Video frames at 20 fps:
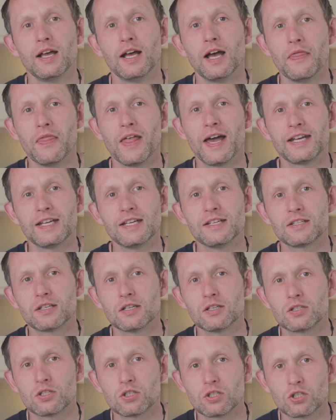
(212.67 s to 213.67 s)
and that
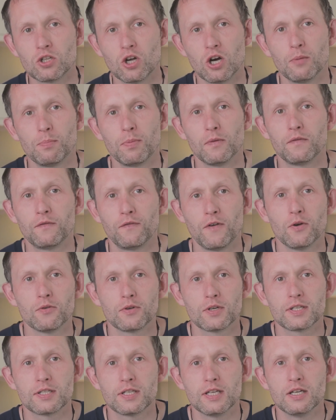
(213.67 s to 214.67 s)
is stop
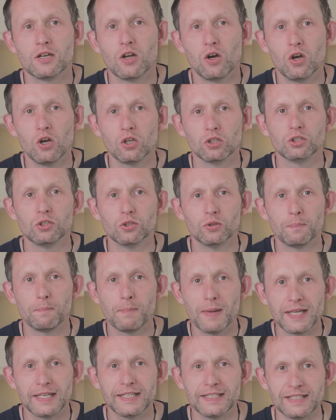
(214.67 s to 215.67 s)
focusing on your
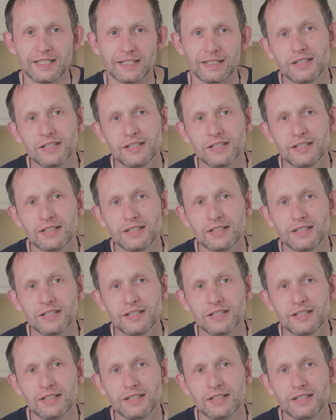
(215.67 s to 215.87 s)
belly.